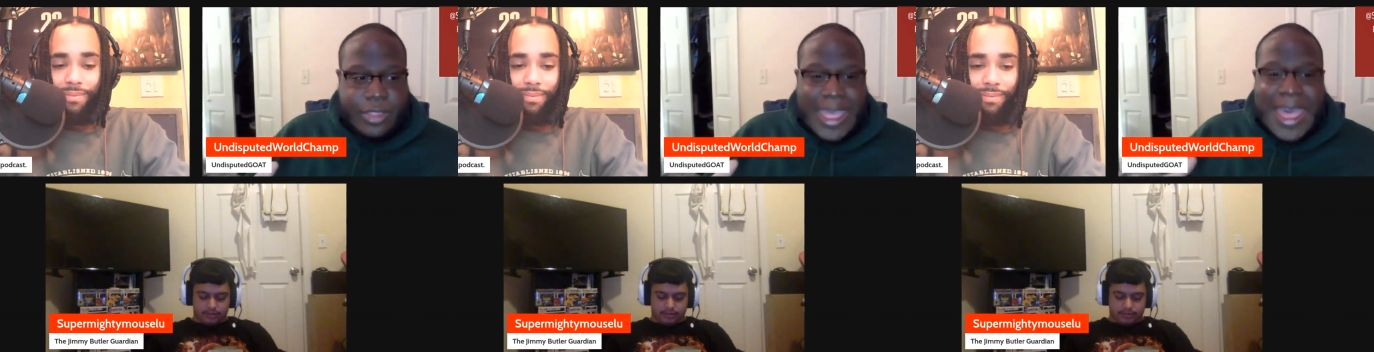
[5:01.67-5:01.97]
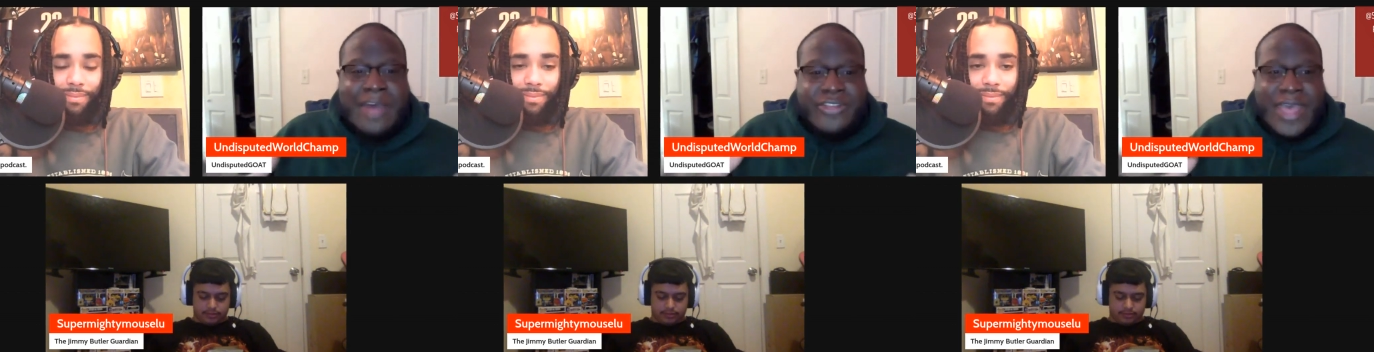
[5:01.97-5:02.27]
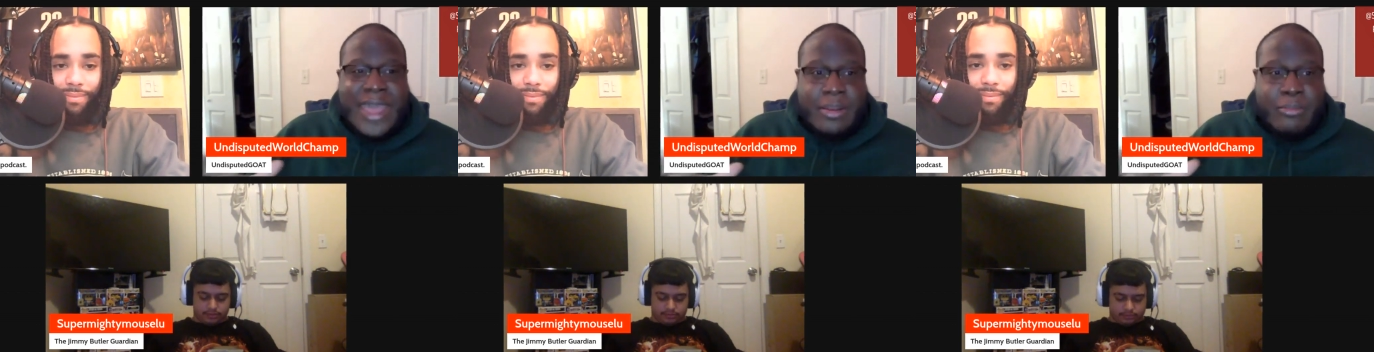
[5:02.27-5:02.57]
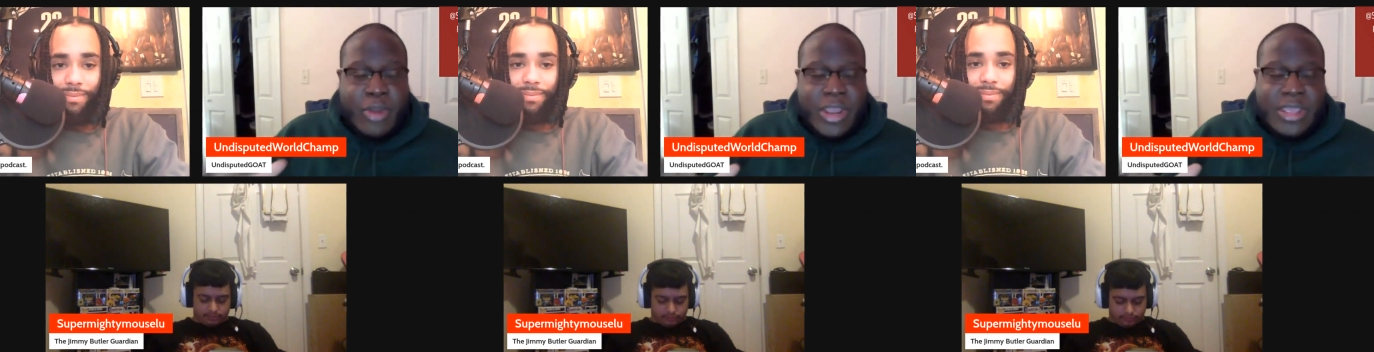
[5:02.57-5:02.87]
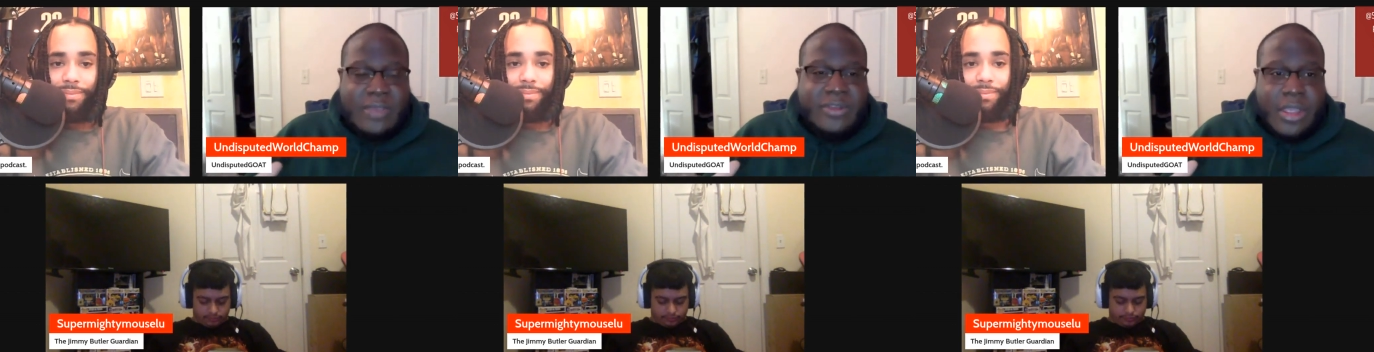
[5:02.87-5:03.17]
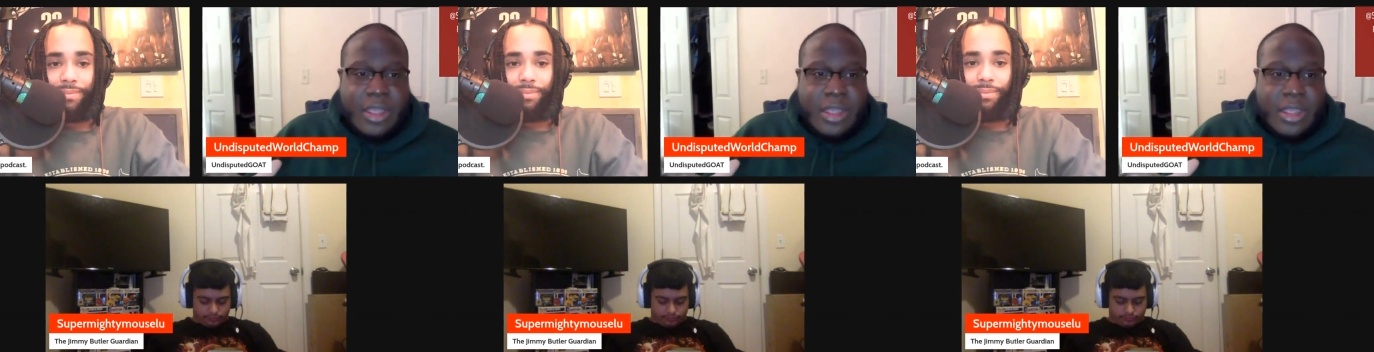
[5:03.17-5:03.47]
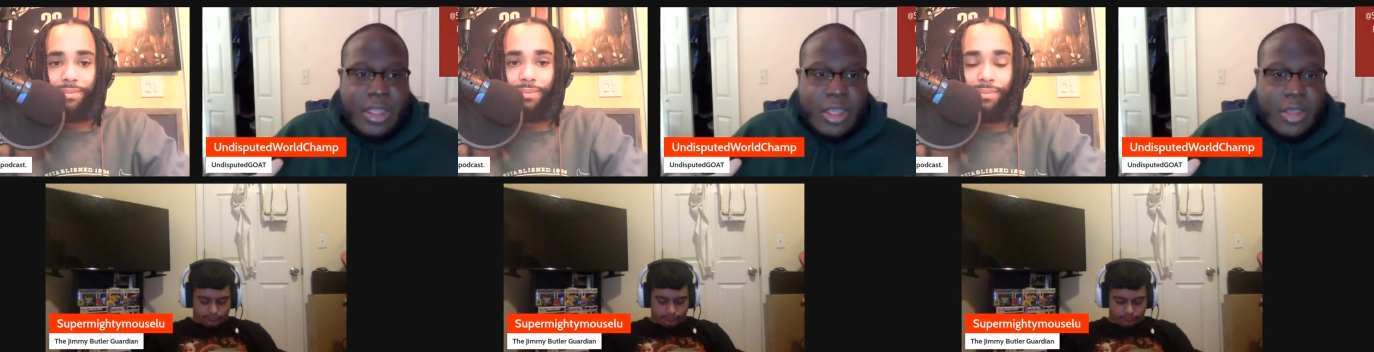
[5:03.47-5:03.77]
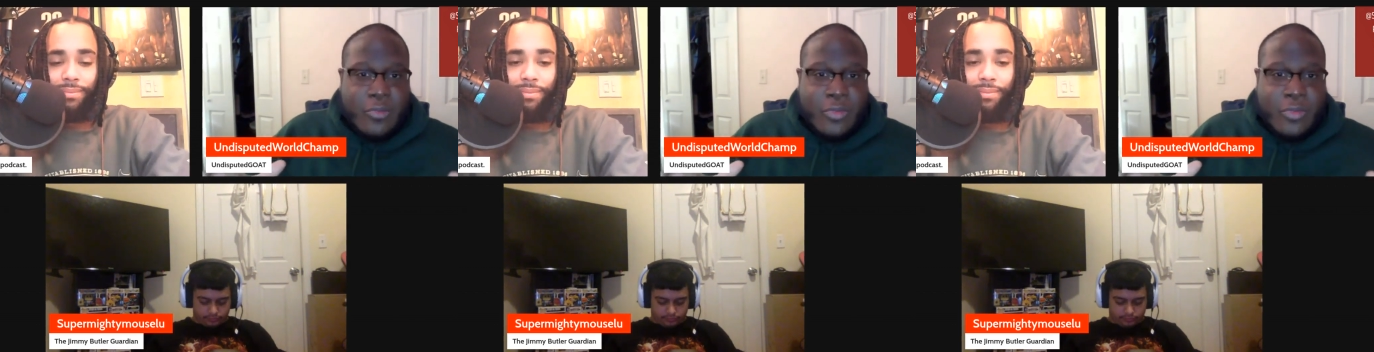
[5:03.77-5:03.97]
Speaker 1: Outside of the Braves, we